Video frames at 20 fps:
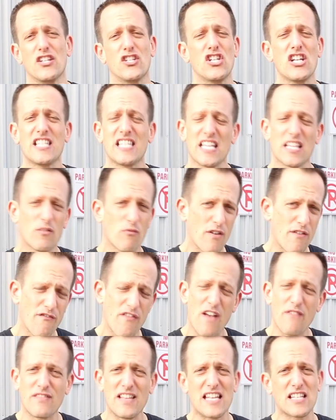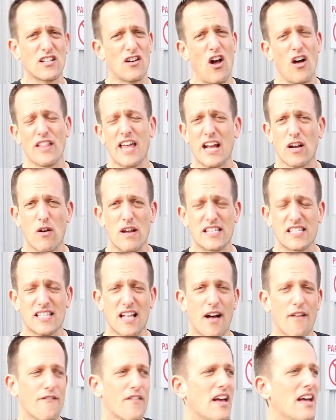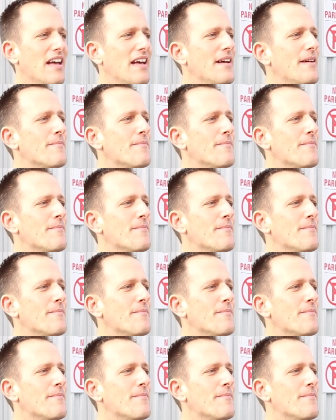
and the GT350s and all that great stuff.